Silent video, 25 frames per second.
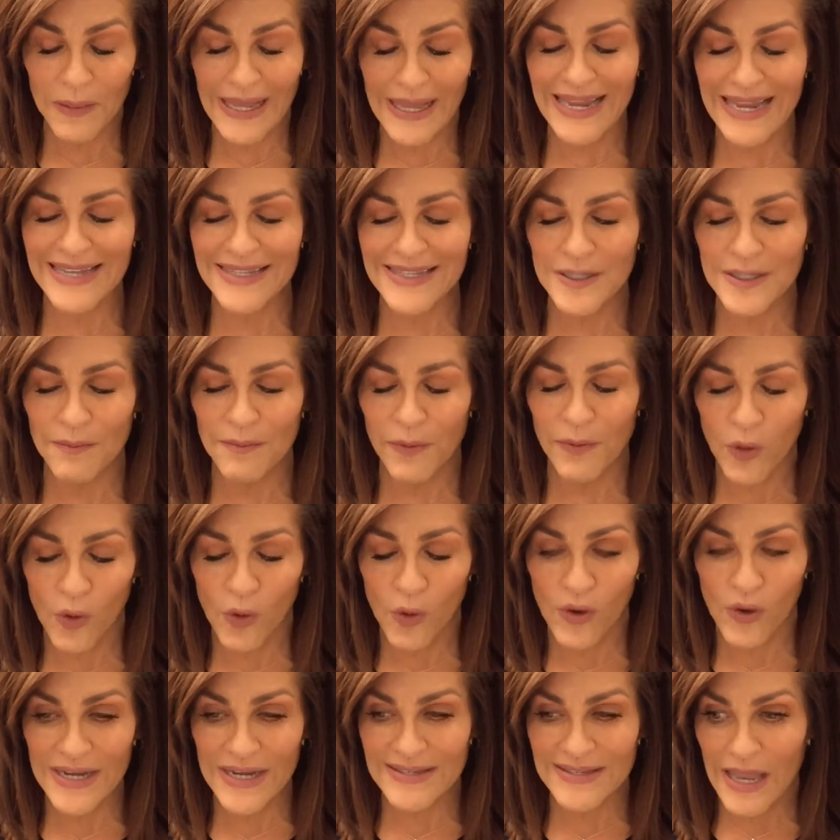plans,
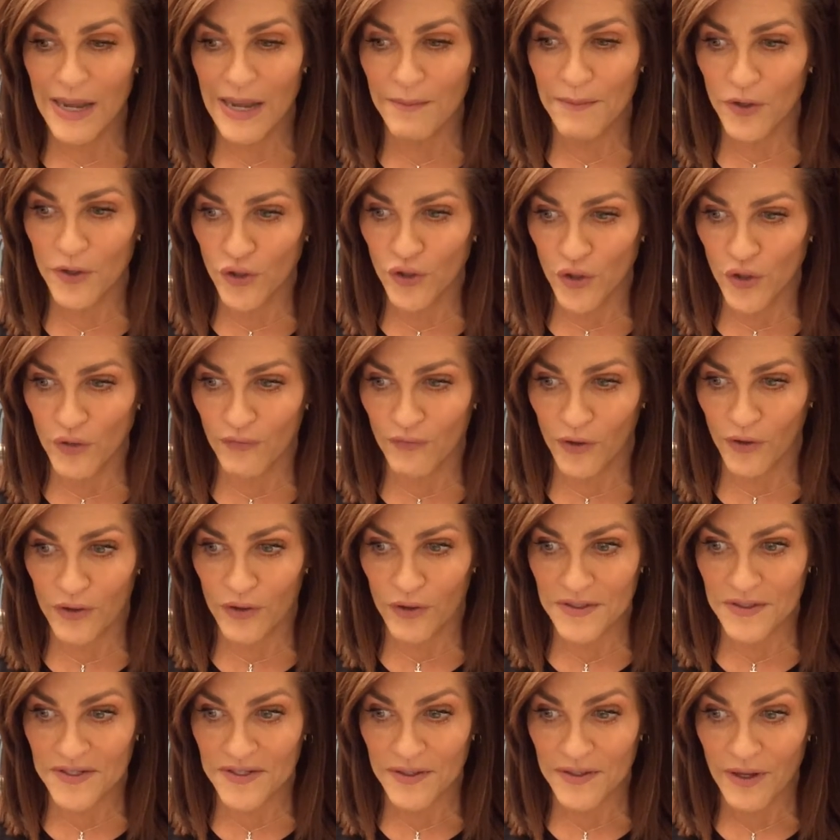ploys, and
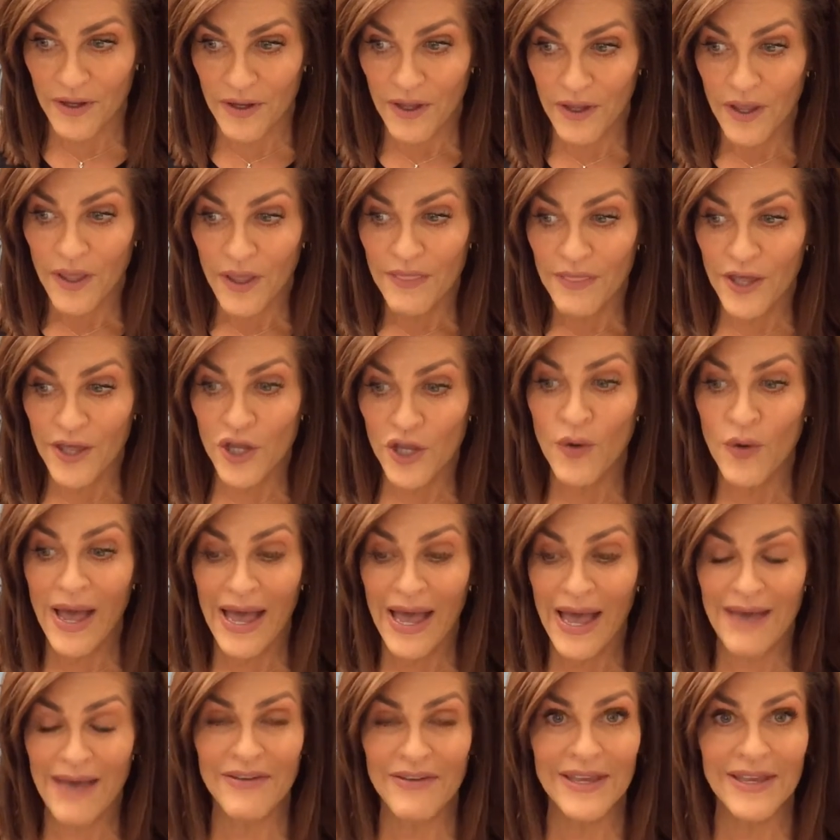maneuvers that you
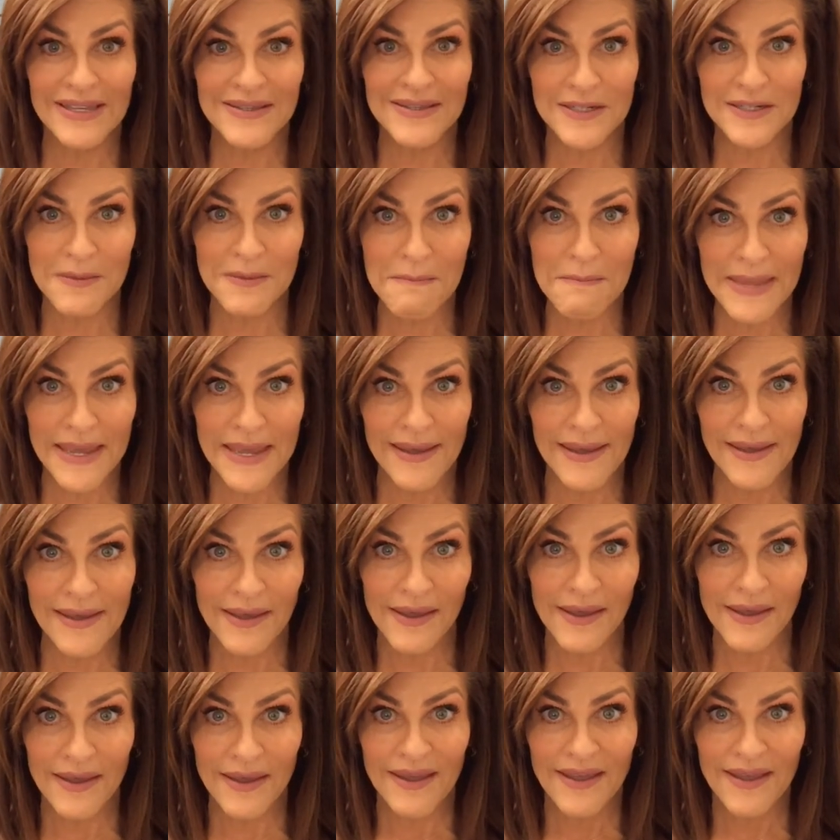have against me,